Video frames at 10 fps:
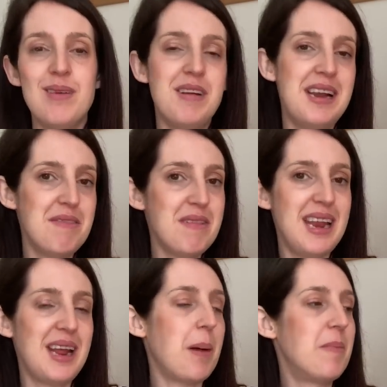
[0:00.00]
really,
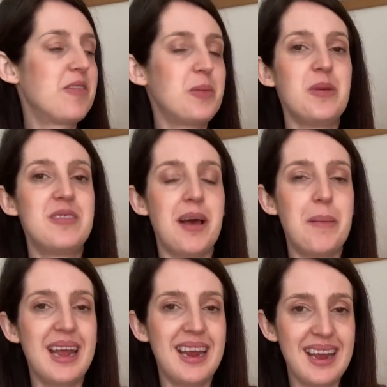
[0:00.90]
really comfortable
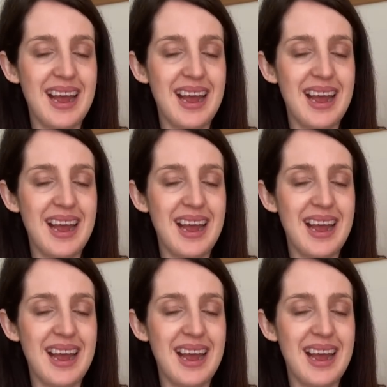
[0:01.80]
sewing.